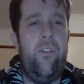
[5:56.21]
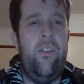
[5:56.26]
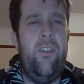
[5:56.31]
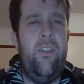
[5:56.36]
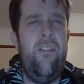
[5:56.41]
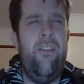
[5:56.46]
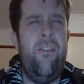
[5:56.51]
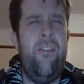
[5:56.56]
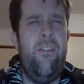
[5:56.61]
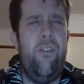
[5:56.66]

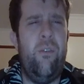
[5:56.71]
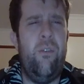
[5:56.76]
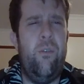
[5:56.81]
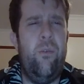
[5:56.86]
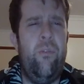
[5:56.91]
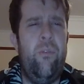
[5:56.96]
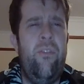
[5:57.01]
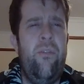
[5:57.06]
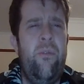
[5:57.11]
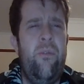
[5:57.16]
This is
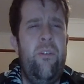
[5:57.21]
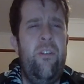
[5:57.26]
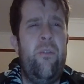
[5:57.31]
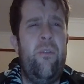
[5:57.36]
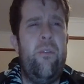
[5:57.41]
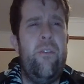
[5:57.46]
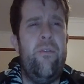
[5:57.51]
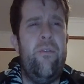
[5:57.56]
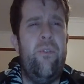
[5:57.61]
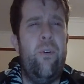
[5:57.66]
also a
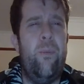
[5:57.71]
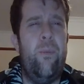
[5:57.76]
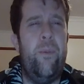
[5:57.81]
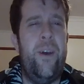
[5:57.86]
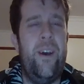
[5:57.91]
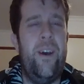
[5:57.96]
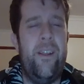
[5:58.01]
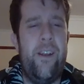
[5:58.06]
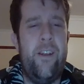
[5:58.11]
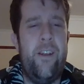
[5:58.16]
3-4
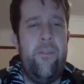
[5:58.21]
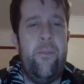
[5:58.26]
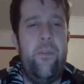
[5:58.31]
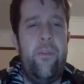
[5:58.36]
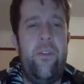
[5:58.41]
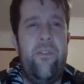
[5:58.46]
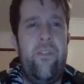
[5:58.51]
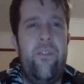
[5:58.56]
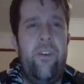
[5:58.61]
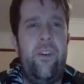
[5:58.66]
pair. That's
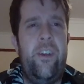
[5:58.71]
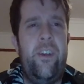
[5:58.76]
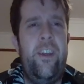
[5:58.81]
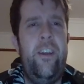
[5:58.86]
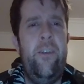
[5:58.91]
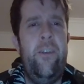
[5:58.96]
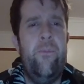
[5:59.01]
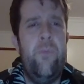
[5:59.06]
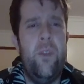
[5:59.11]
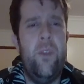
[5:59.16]
pretty funky.